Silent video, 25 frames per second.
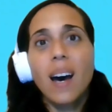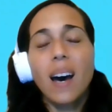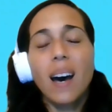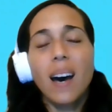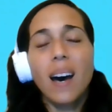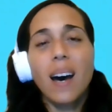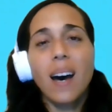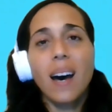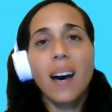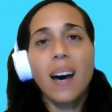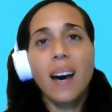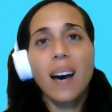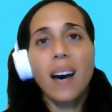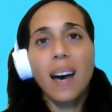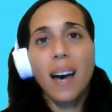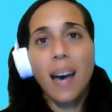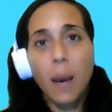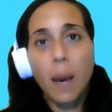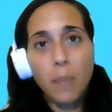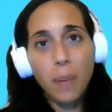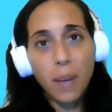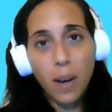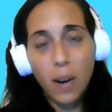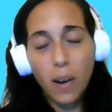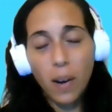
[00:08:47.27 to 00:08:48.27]

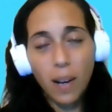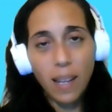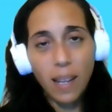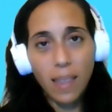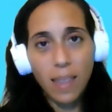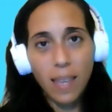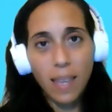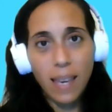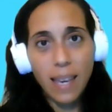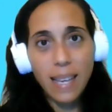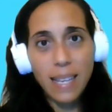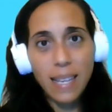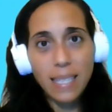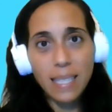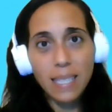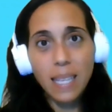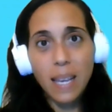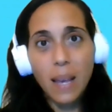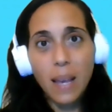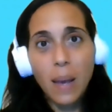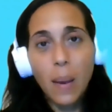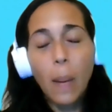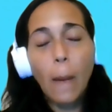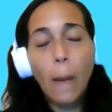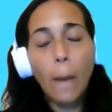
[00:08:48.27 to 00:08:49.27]
happy
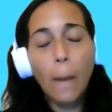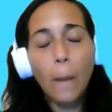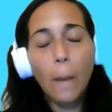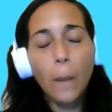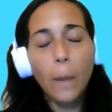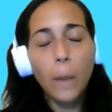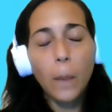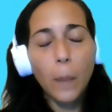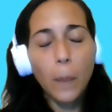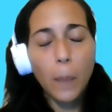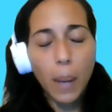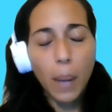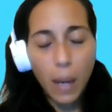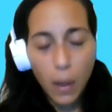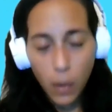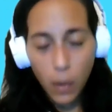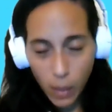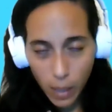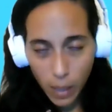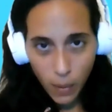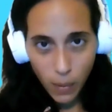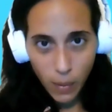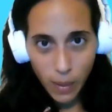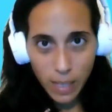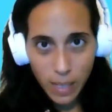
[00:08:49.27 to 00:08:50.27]
holidays,
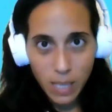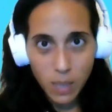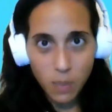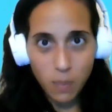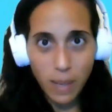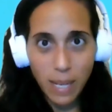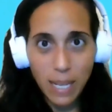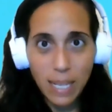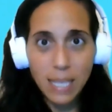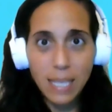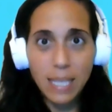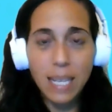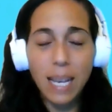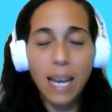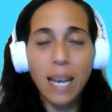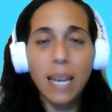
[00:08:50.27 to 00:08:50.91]
Merry Christmas.